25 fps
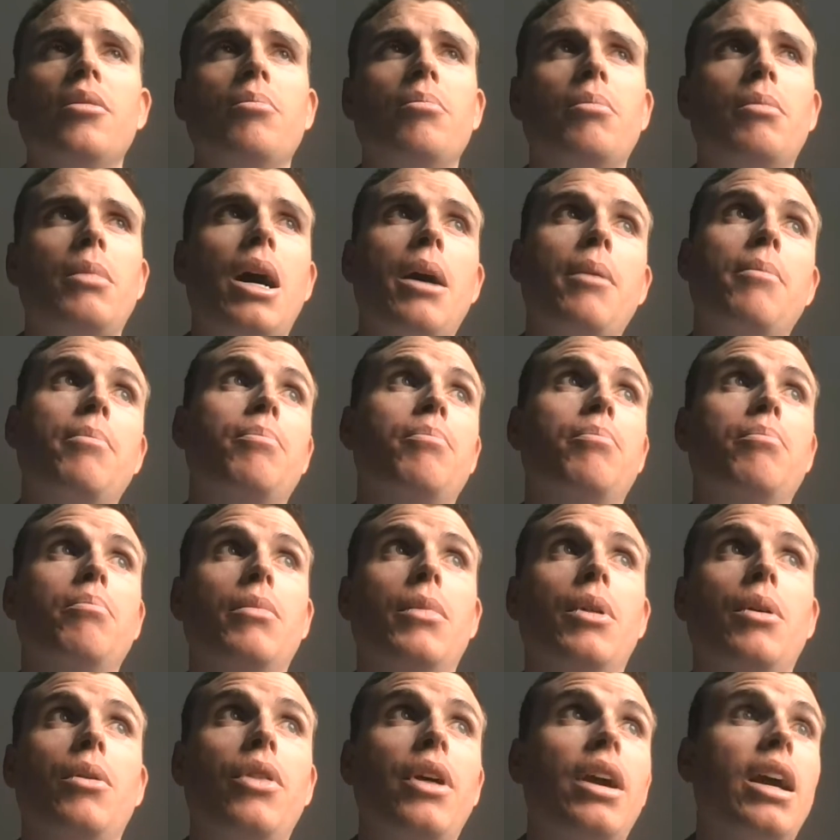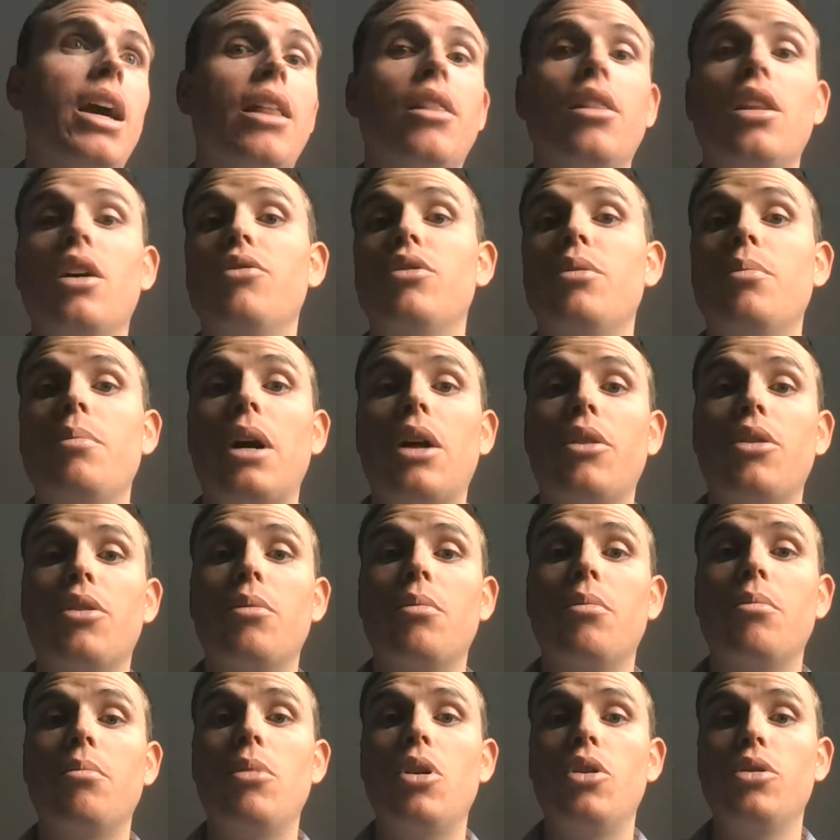The thing I loved about
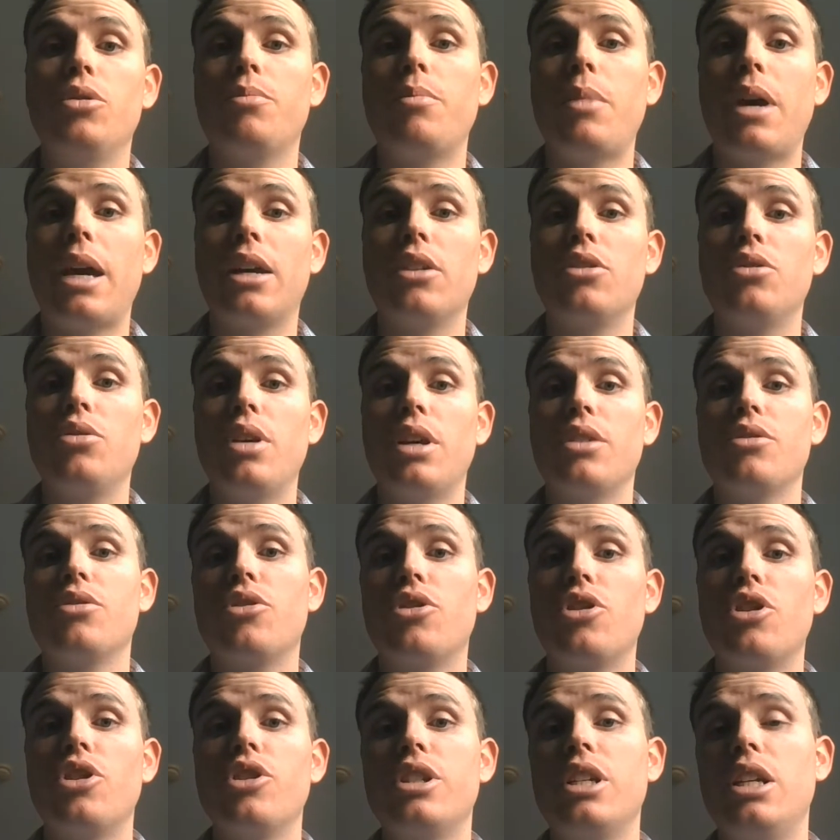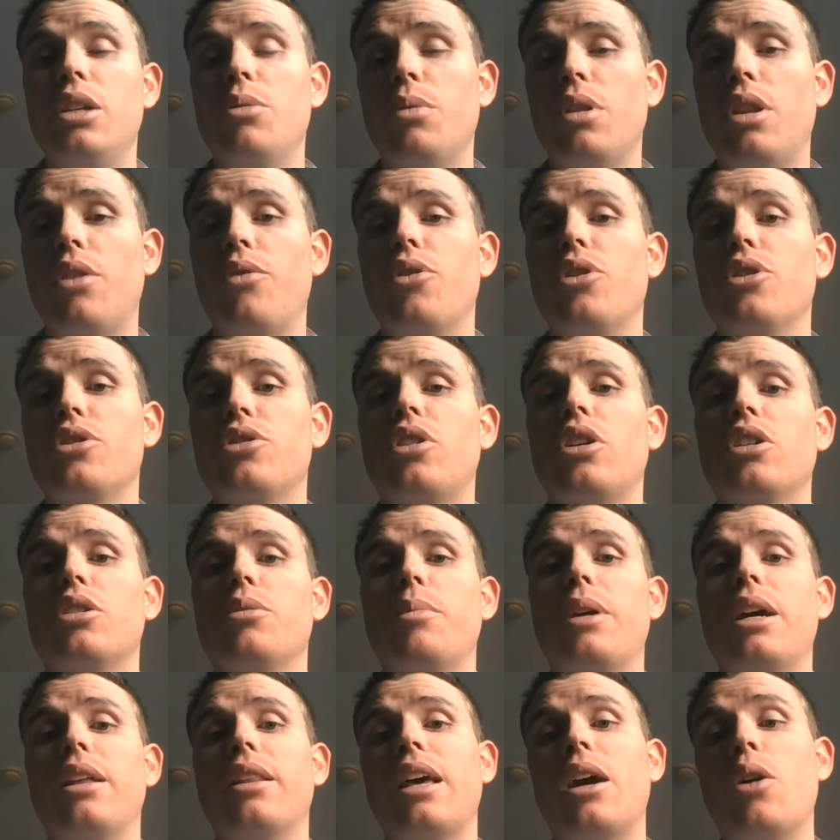the most back in 2013 when they first talked
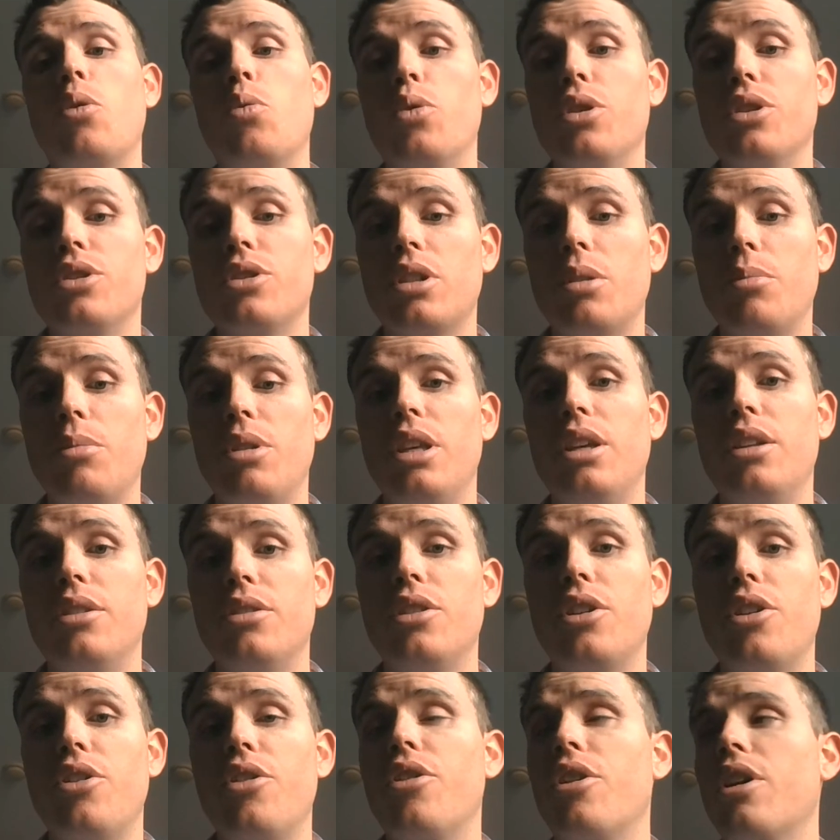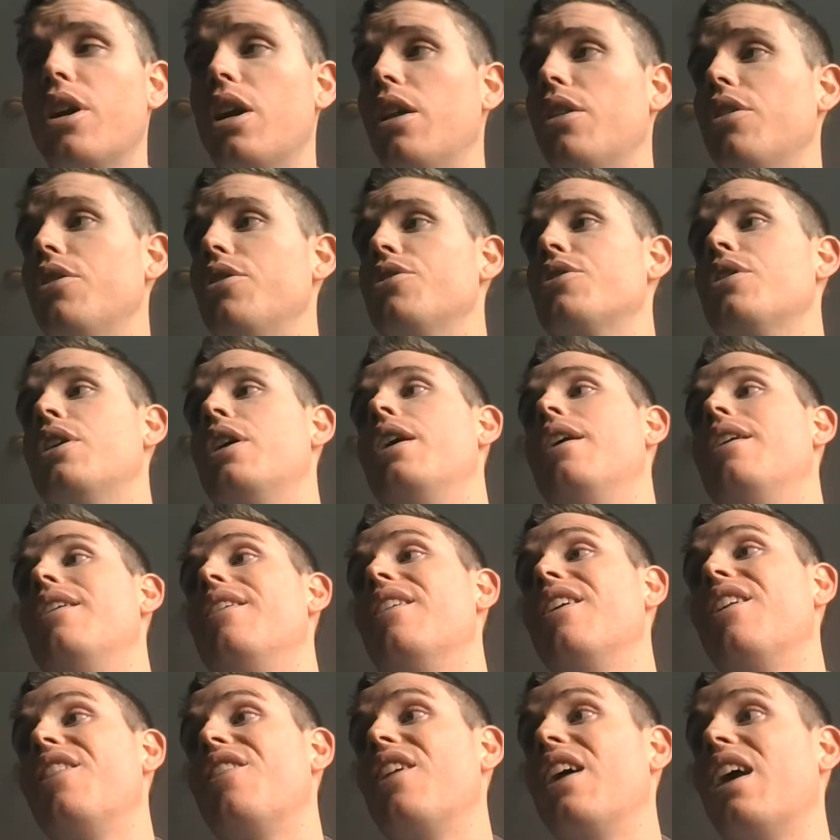about that was some of the interior colors.
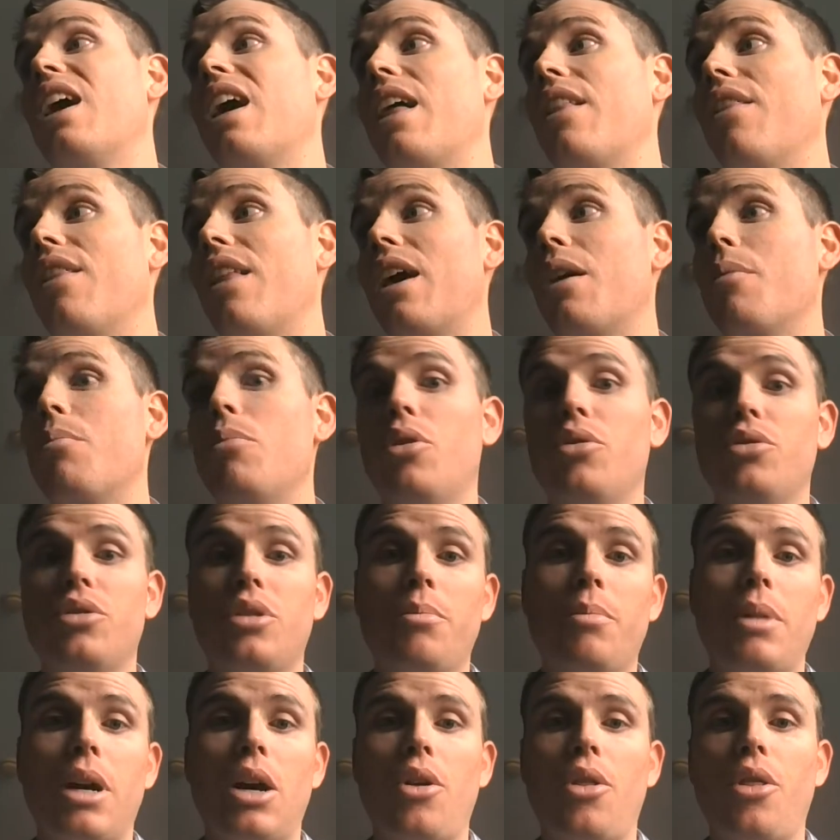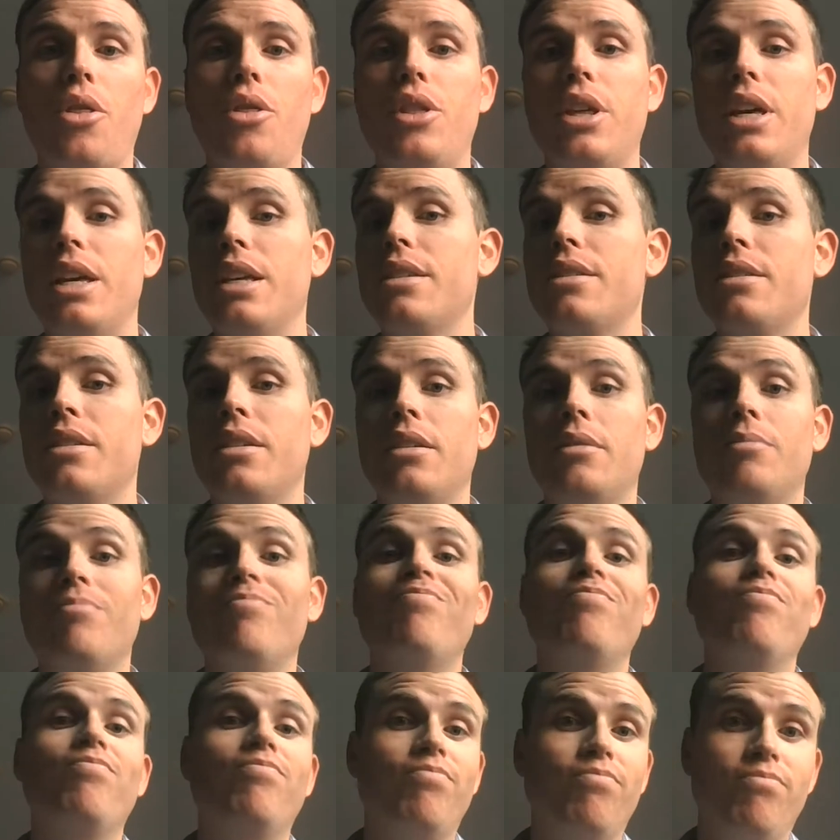The thing I like most about this
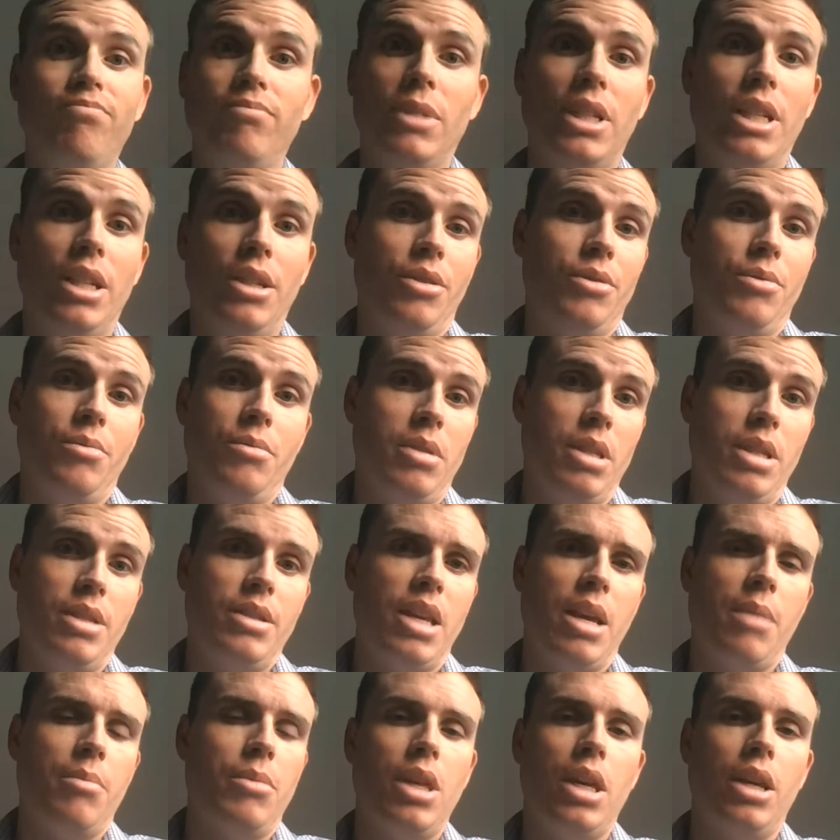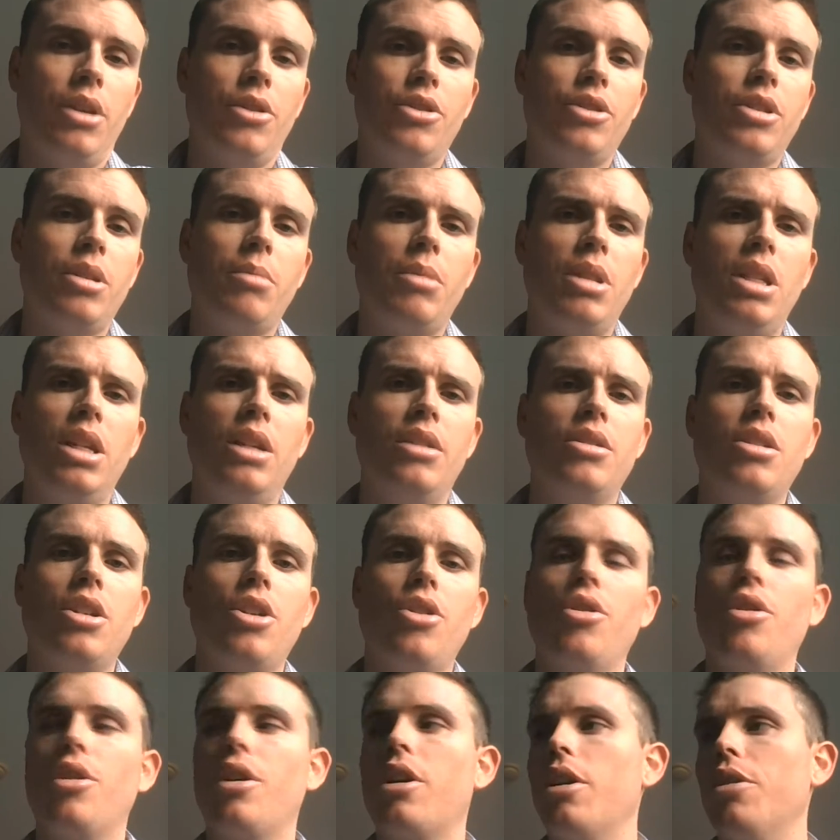is the same thing, just some of the
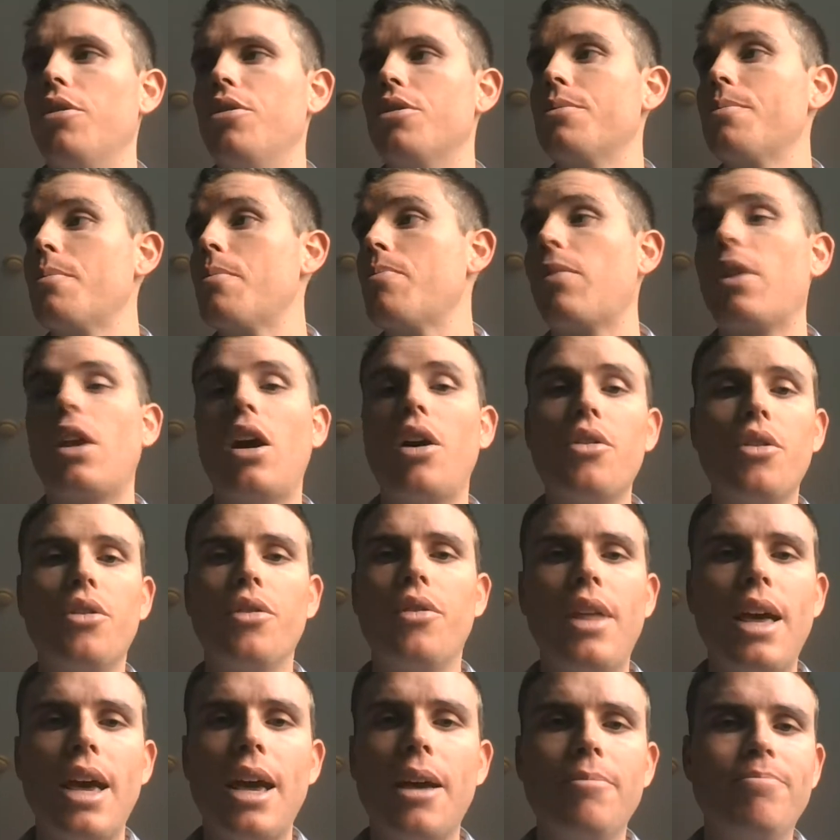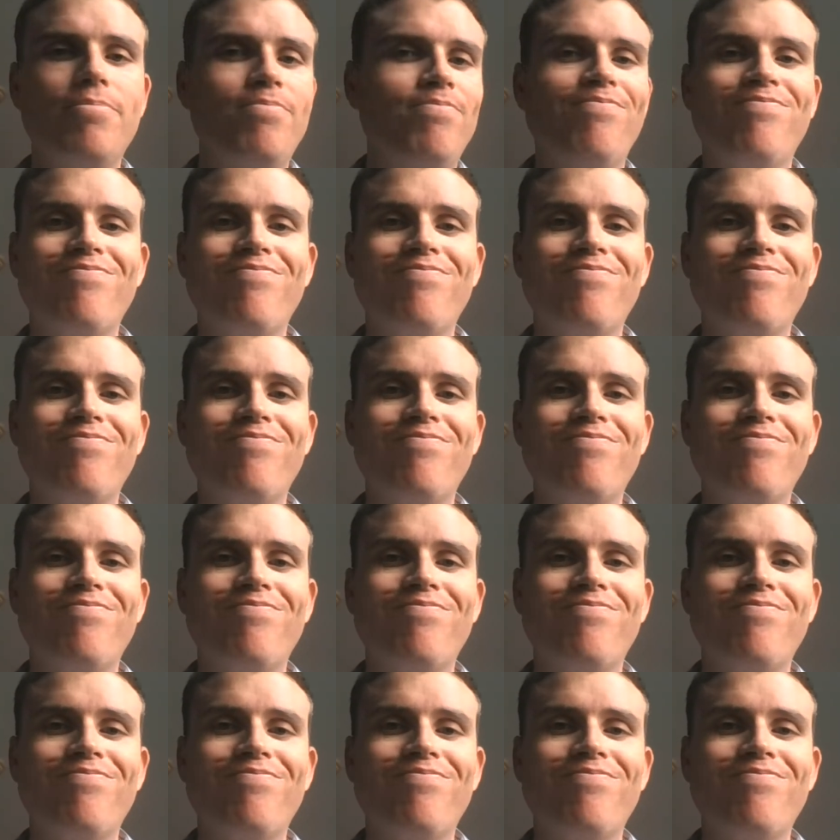interior colors. Other than that,